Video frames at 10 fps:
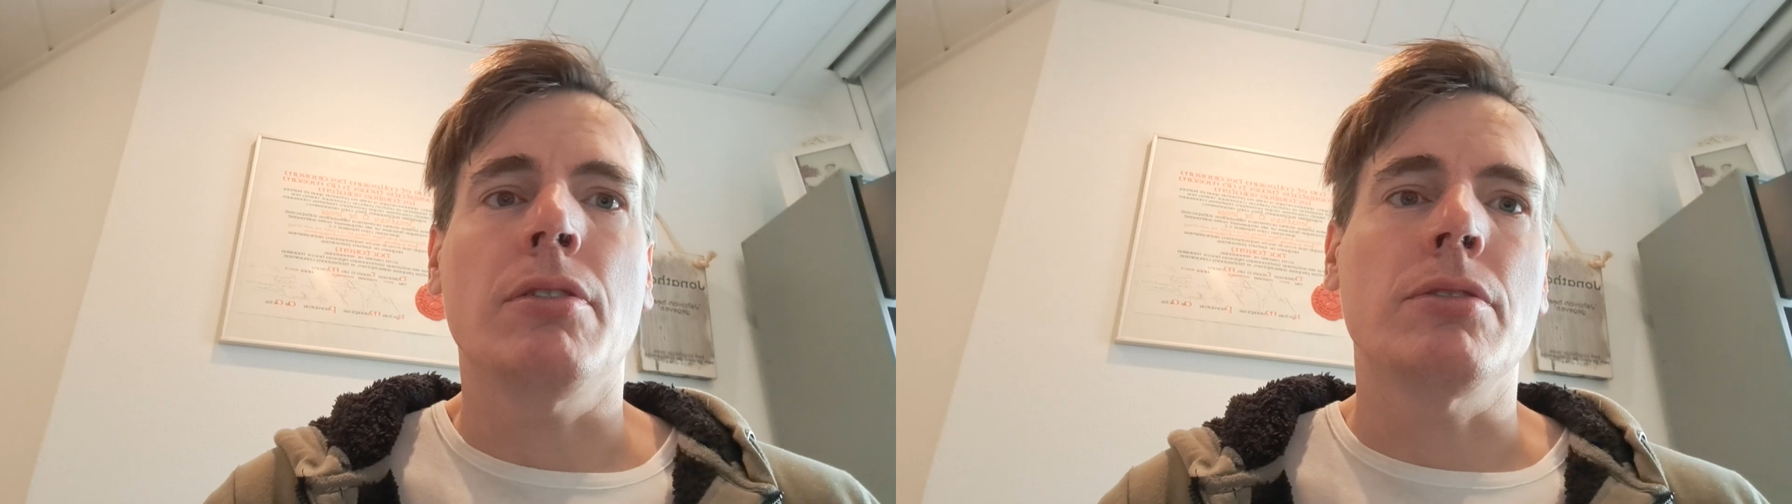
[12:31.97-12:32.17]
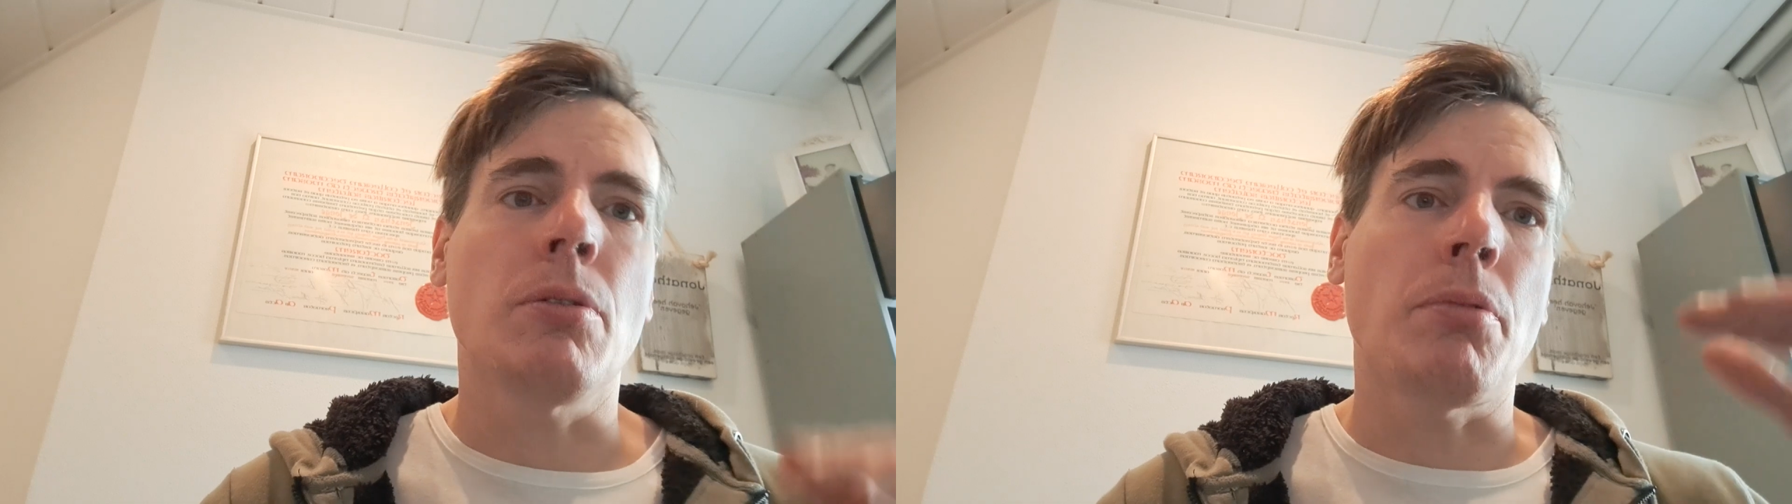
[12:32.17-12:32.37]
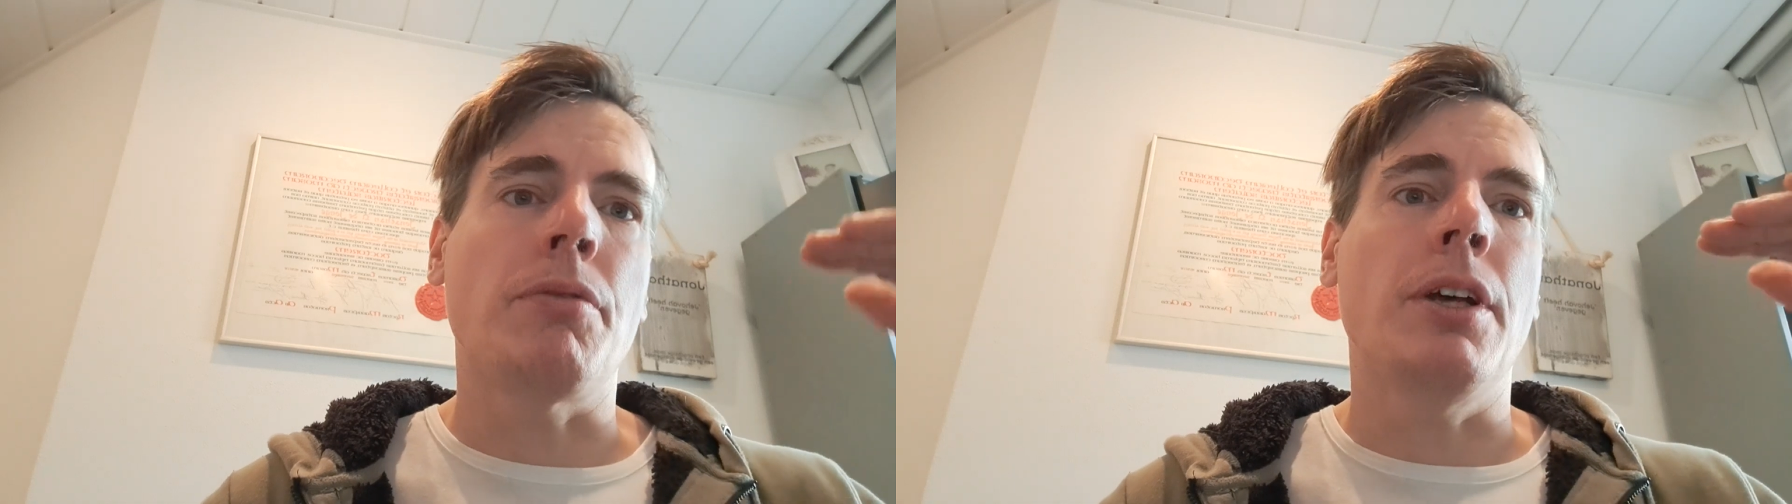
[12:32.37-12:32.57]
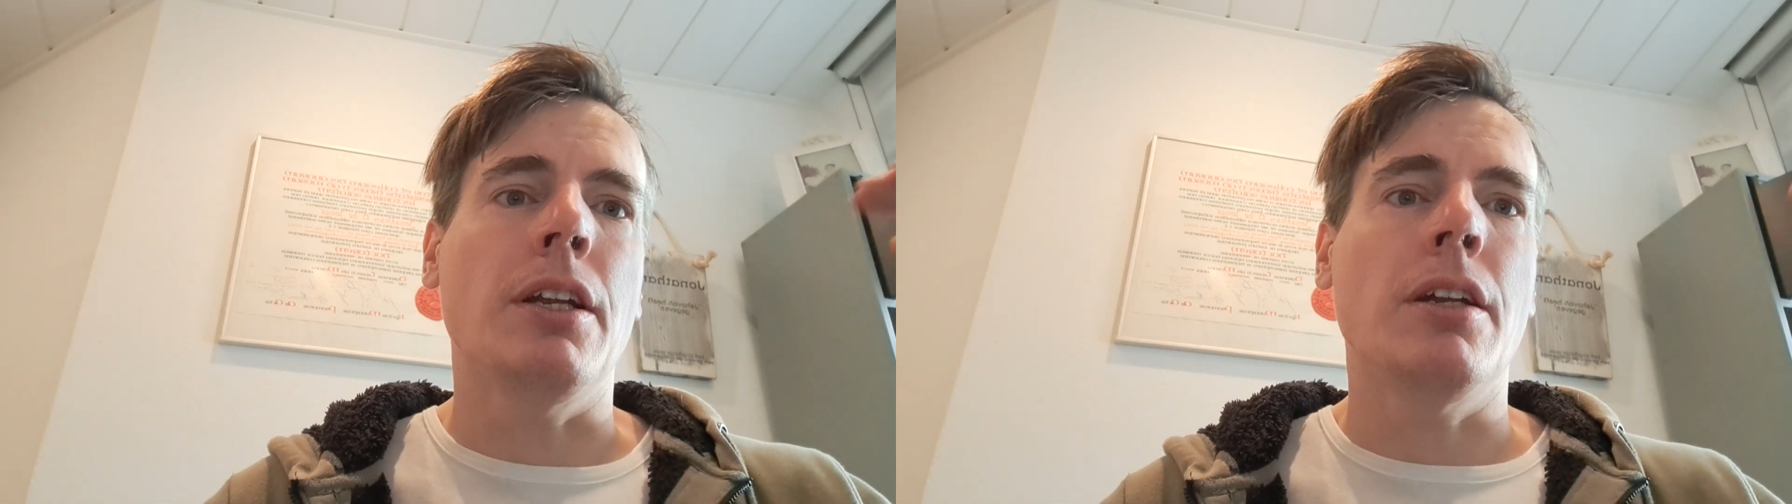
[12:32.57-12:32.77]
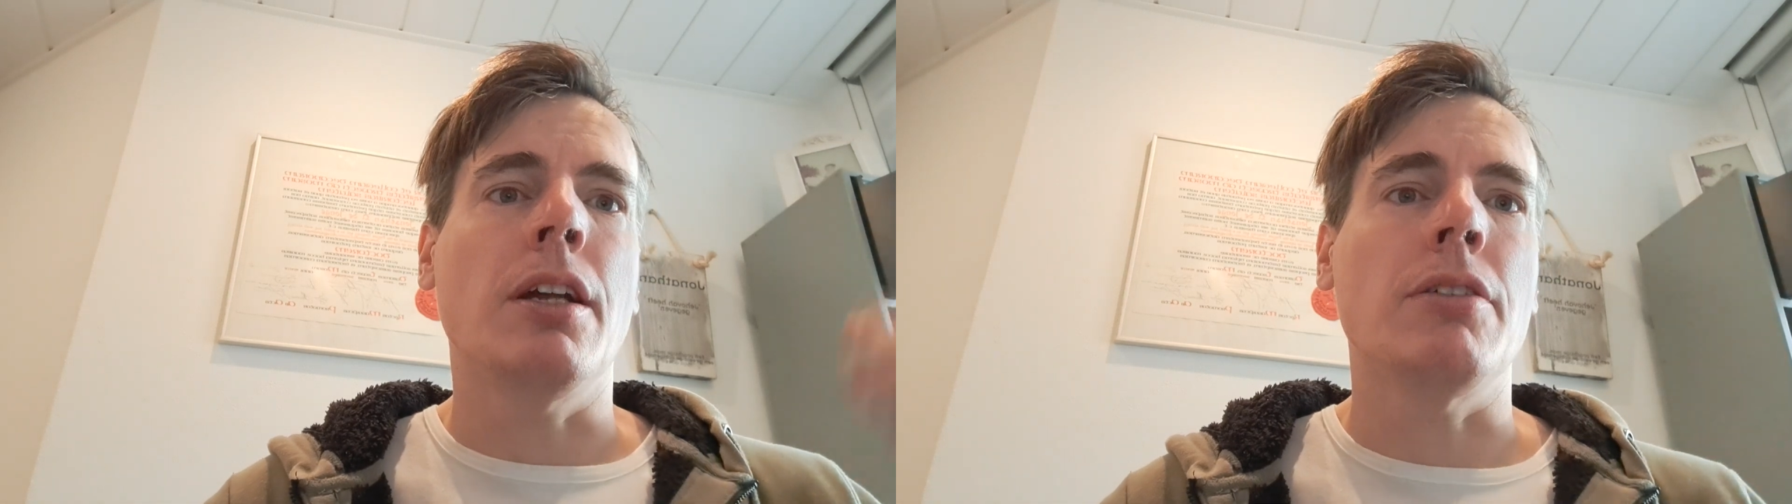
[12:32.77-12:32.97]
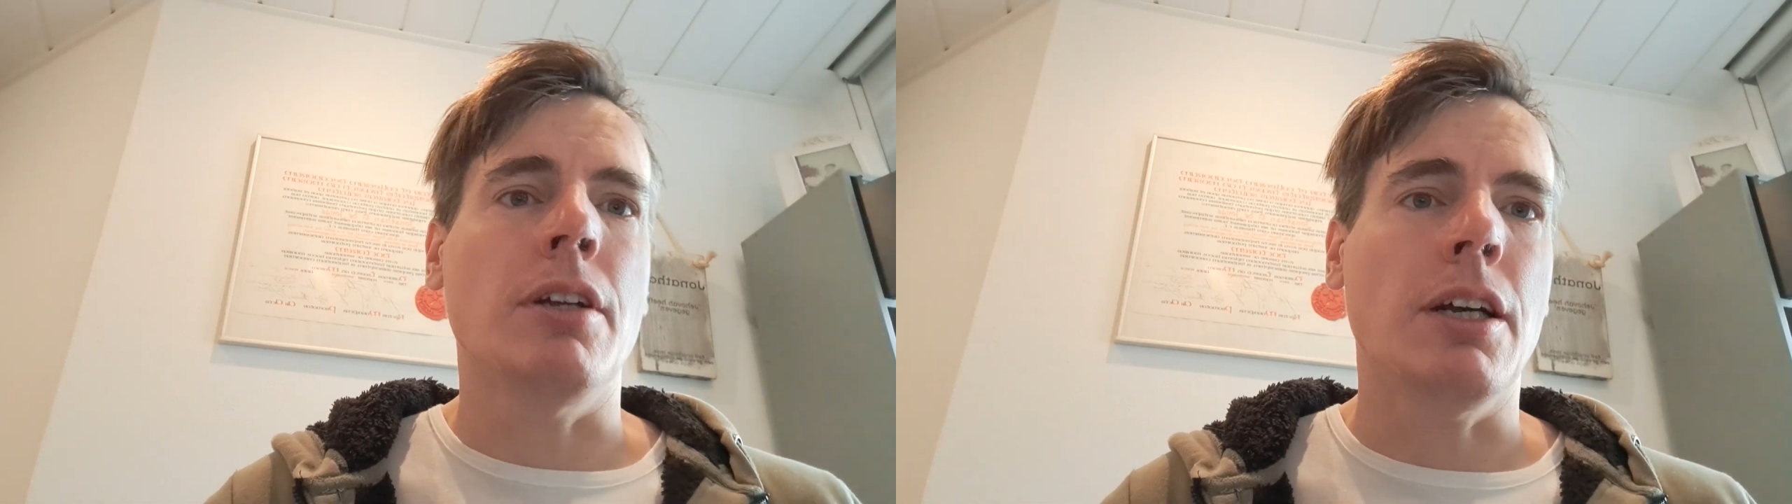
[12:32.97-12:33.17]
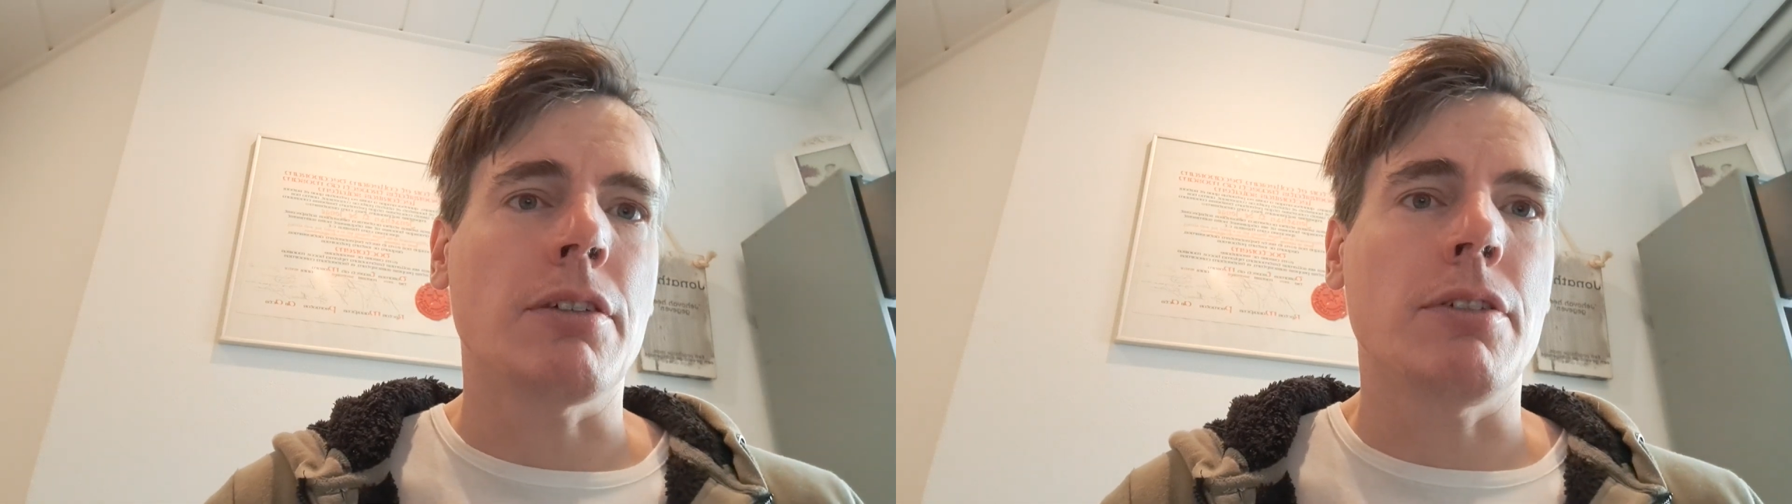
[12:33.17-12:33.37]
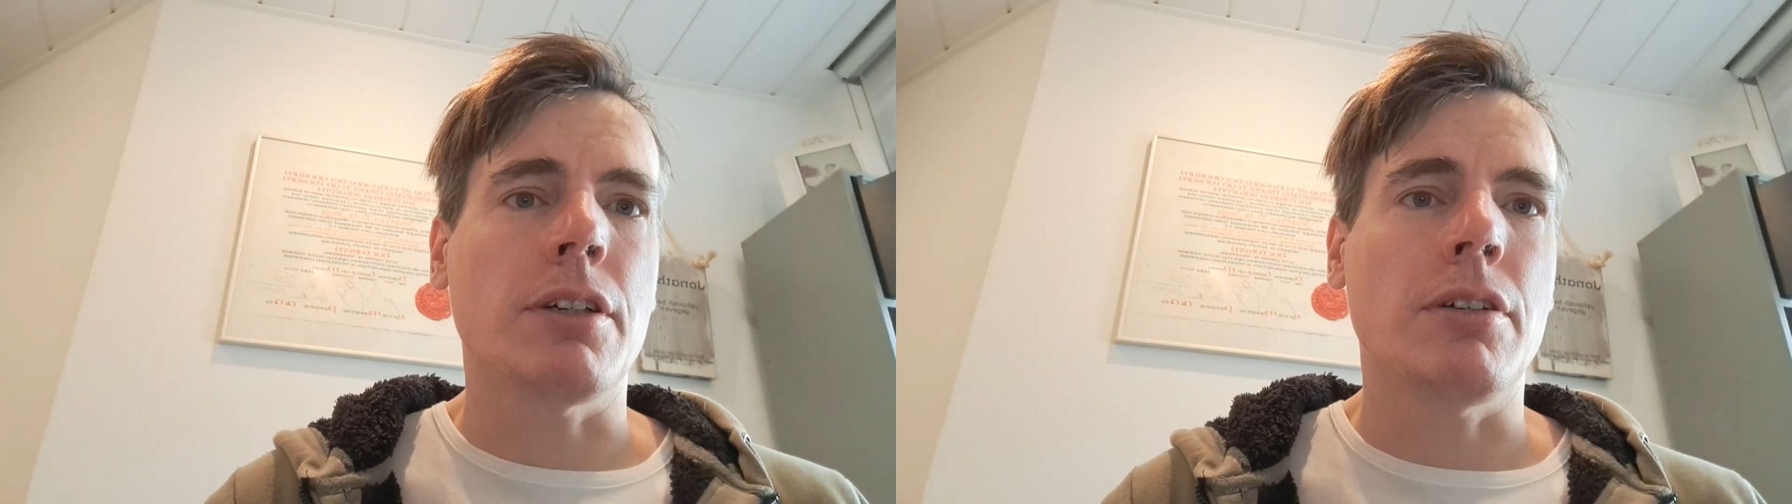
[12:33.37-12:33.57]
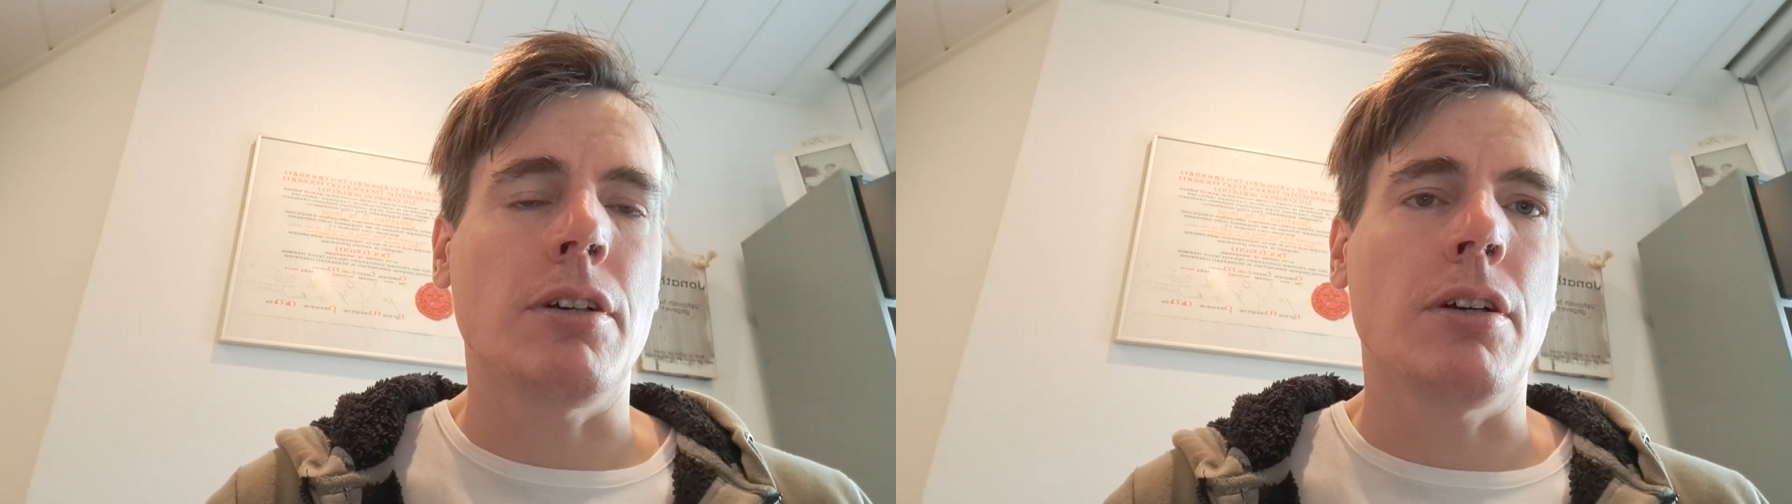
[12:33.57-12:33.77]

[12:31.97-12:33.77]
on top of that, and now the electric